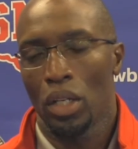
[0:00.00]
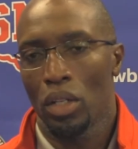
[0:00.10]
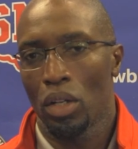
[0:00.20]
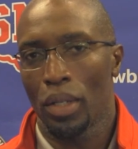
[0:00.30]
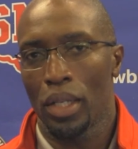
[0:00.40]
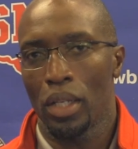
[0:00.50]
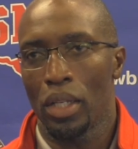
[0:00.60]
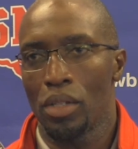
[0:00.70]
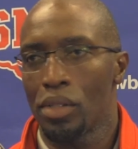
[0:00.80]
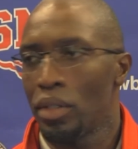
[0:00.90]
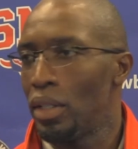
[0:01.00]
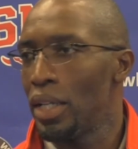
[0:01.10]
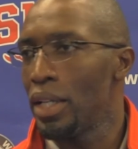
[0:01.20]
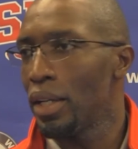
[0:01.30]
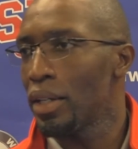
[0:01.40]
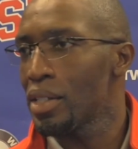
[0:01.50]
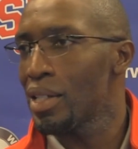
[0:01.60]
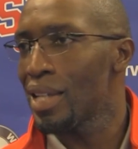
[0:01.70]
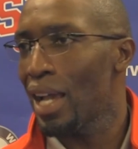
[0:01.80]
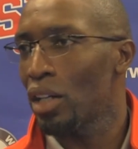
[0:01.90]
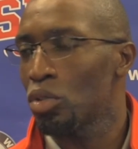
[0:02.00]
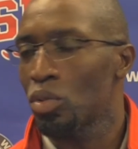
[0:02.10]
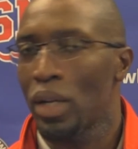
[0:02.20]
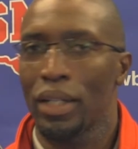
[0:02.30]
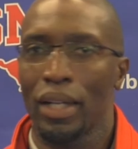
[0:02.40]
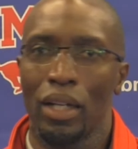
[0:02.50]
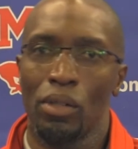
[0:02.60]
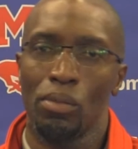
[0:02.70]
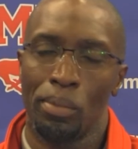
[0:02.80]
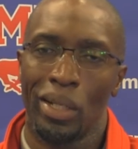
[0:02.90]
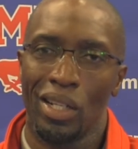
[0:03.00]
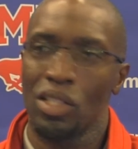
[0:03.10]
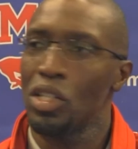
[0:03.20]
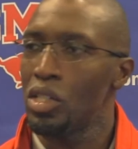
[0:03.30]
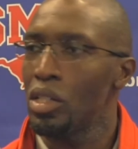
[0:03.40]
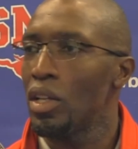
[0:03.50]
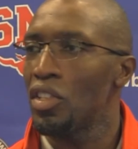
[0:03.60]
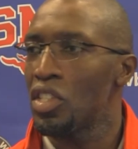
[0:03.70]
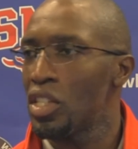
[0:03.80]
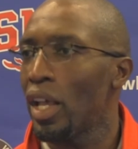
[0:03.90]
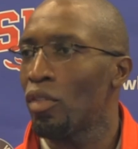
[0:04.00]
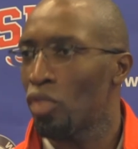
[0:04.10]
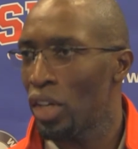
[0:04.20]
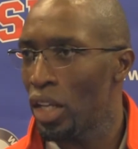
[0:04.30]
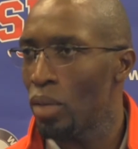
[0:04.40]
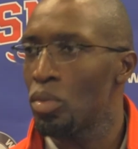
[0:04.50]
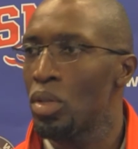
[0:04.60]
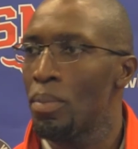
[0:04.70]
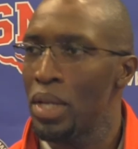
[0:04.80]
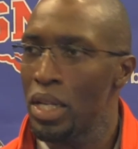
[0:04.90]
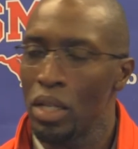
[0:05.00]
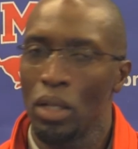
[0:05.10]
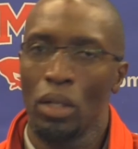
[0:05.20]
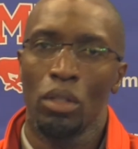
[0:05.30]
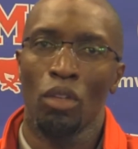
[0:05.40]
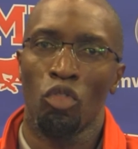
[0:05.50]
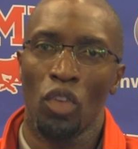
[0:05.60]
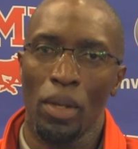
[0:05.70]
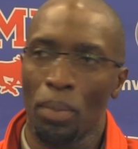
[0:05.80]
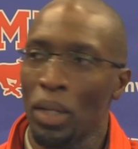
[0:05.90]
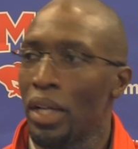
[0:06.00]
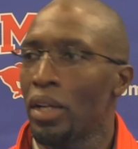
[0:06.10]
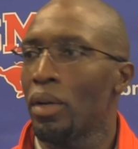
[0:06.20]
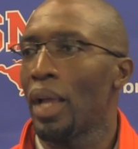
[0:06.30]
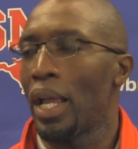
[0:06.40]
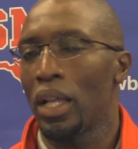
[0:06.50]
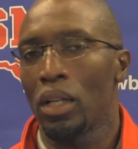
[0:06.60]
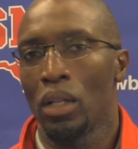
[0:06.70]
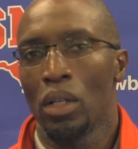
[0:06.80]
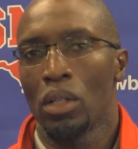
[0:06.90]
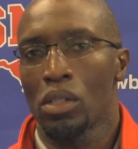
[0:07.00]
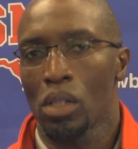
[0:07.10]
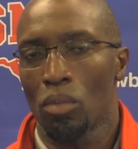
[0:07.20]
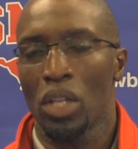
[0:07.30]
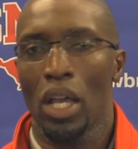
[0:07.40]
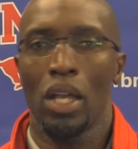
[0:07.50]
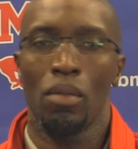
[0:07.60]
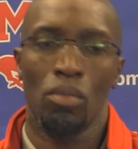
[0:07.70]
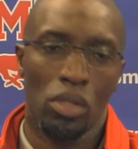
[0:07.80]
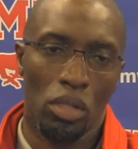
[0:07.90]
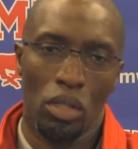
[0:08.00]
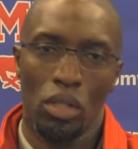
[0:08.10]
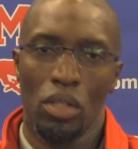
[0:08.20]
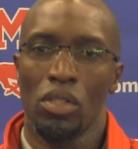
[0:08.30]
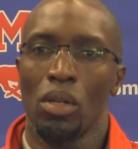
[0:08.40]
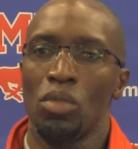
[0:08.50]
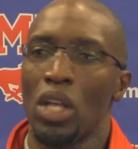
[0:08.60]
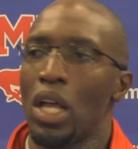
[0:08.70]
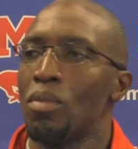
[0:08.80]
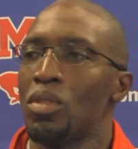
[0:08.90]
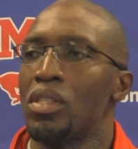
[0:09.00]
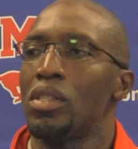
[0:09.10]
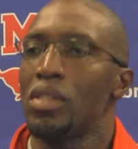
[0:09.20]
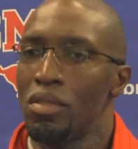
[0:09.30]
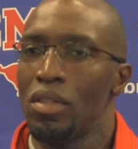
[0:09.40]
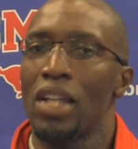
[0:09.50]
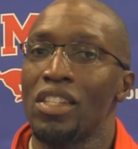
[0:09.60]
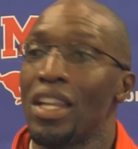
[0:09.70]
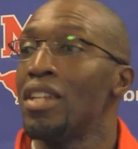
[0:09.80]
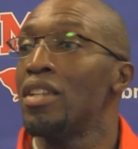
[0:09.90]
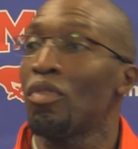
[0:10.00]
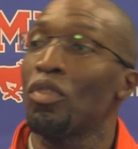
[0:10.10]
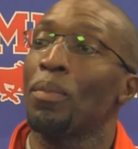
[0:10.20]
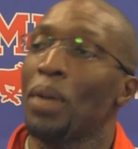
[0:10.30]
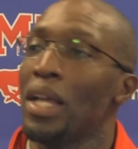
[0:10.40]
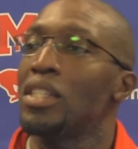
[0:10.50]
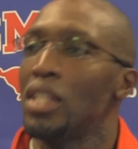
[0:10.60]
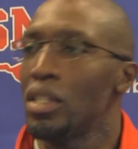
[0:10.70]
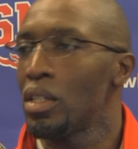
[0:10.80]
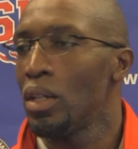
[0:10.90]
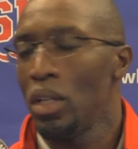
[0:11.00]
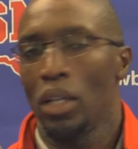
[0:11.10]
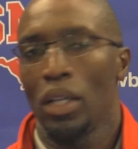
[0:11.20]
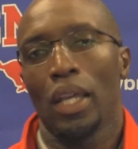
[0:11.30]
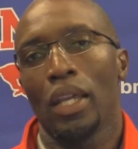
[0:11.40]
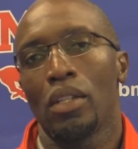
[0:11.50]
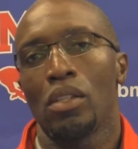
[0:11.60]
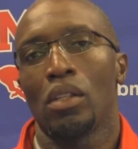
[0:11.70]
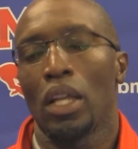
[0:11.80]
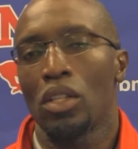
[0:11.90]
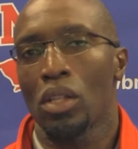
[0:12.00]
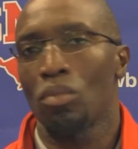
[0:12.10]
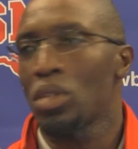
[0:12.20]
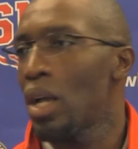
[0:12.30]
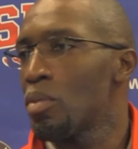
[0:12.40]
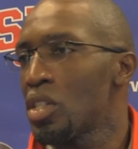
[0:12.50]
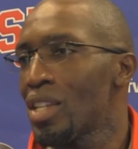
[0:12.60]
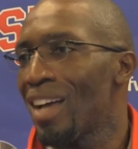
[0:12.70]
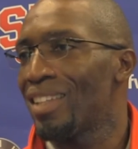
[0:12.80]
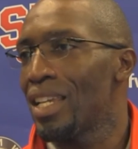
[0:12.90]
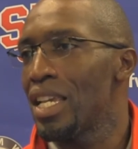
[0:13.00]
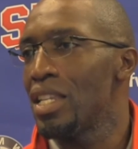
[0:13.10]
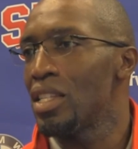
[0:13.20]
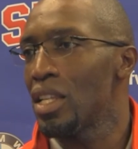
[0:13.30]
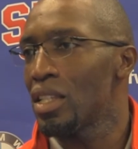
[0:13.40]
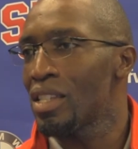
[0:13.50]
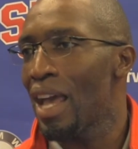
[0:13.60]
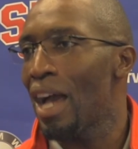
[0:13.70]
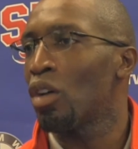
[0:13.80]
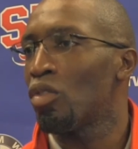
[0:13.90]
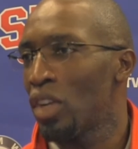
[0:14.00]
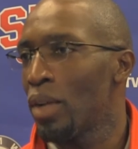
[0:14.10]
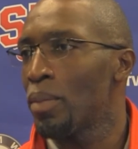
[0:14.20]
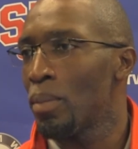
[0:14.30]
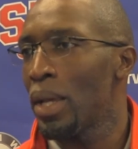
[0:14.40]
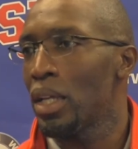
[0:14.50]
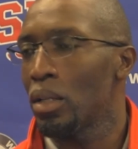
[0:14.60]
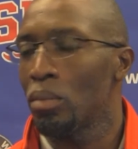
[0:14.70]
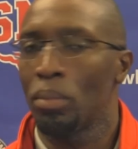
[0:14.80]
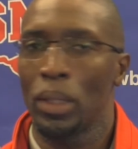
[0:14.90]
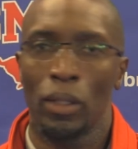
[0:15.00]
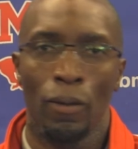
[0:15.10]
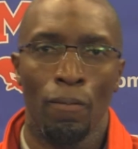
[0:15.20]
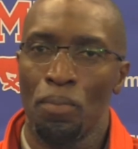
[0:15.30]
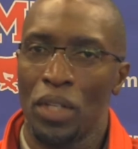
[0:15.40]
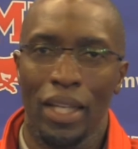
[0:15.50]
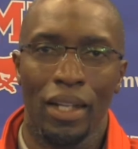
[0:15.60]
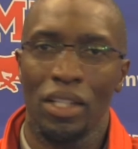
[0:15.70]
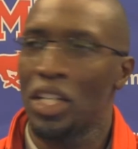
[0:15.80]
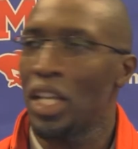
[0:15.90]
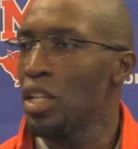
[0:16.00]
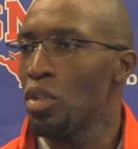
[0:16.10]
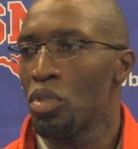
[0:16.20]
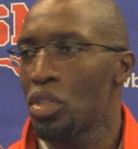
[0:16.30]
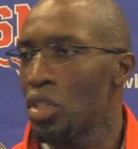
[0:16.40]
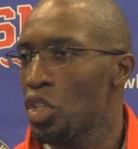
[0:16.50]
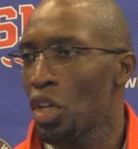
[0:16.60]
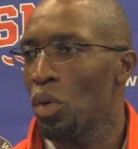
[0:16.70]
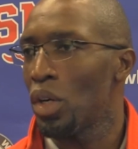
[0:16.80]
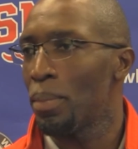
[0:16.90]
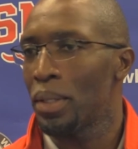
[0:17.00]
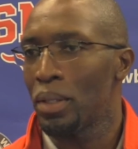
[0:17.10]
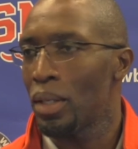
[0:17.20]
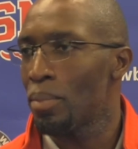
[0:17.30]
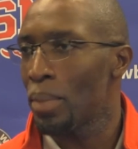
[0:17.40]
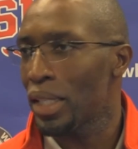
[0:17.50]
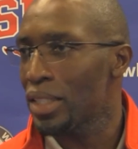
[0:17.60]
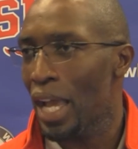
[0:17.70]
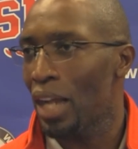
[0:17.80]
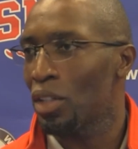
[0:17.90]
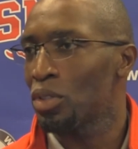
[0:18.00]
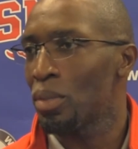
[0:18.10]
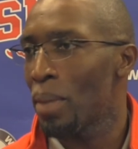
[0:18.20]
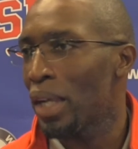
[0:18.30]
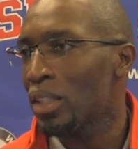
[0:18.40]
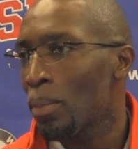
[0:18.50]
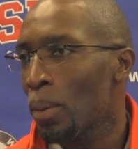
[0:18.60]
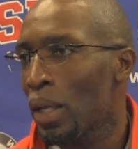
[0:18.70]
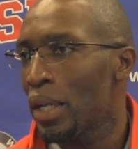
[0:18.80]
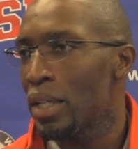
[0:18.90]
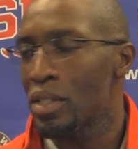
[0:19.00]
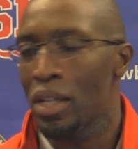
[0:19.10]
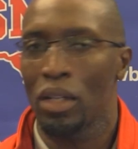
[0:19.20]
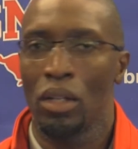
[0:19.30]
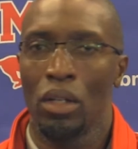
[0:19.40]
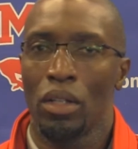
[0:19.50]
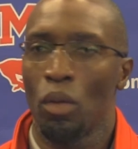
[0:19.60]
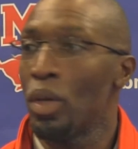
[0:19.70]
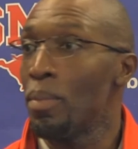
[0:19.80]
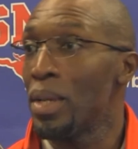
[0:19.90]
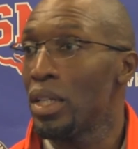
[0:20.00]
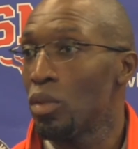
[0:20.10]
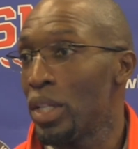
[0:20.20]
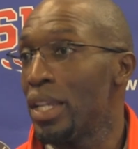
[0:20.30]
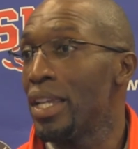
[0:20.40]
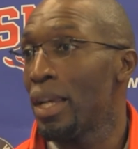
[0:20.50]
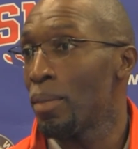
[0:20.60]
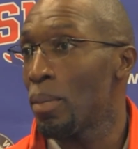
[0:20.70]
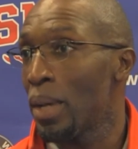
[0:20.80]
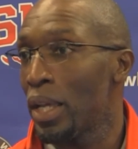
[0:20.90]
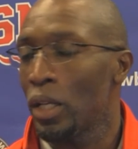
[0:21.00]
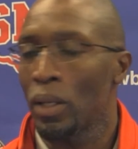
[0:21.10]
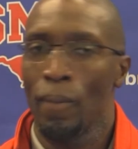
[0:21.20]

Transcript: You know, he, he's leading us in tackles right now because it's, it's set for him to be the free player. And sometimes, sometimes that's in different places. And, and sometimes it's not the easiest tackle for him to make, but he continues to show up and, and make tackles and make the plays that, that we, meet, we need him to make.